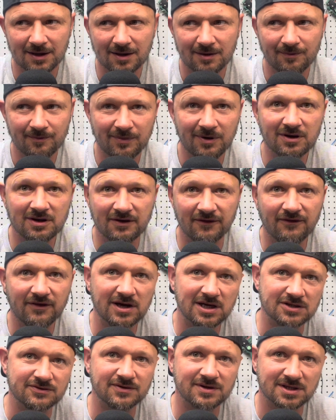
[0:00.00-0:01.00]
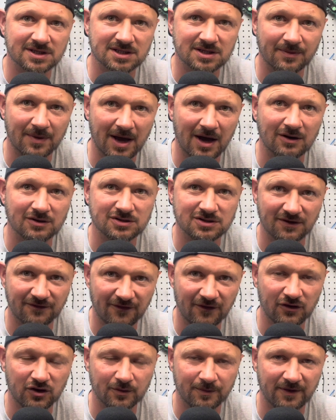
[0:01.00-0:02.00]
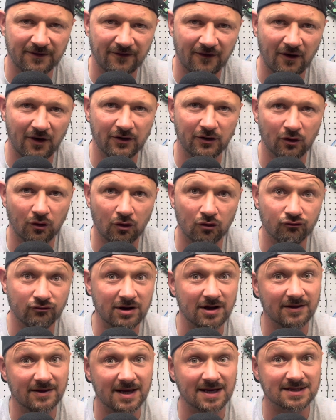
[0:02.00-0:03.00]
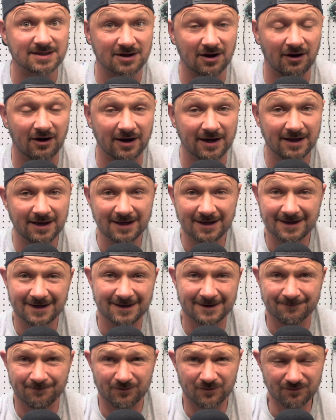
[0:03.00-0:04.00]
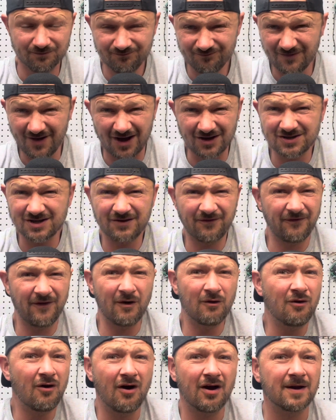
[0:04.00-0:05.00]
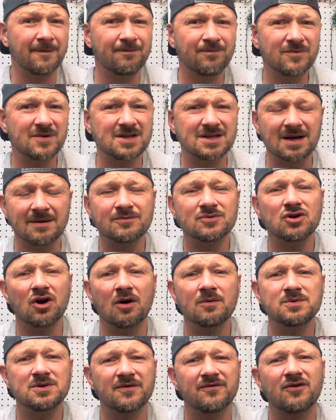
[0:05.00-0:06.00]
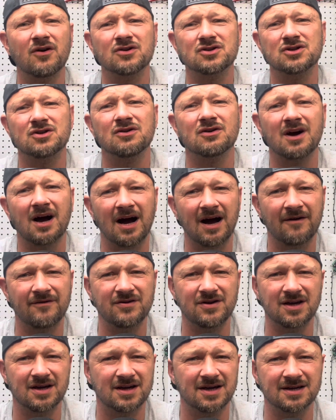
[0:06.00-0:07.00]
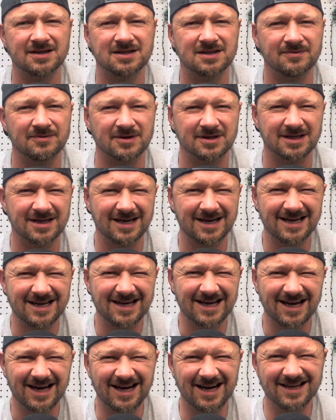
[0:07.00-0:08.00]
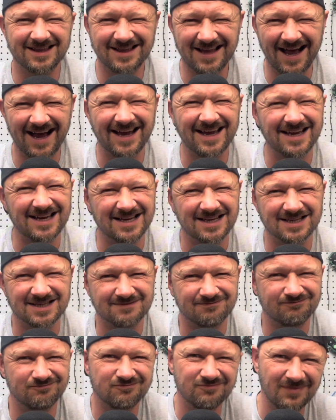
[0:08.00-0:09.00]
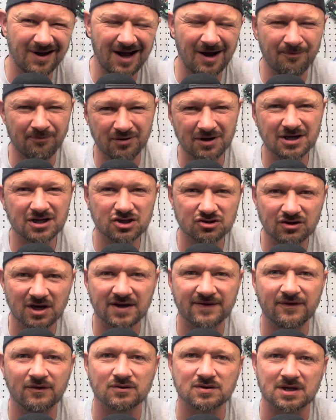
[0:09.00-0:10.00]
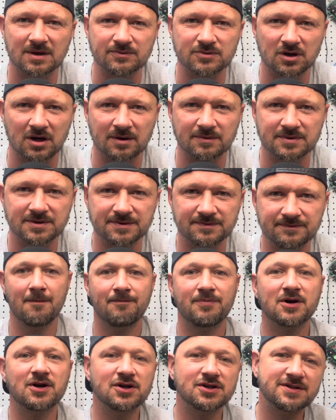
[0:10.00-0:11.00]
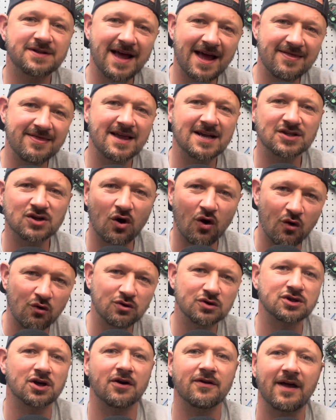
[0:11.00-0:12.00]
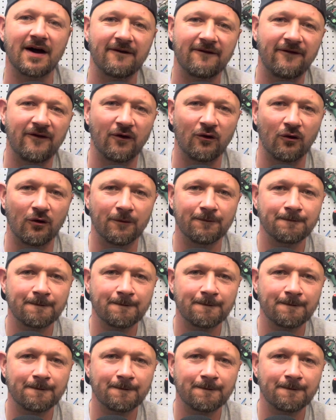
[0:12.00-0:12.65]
Plug your freezer into something else, your food will be fine, or ring this guy. I just feel like sometimes you've got to look after your customers. And that is pretty stressful sometimes. Because then there's also that thought.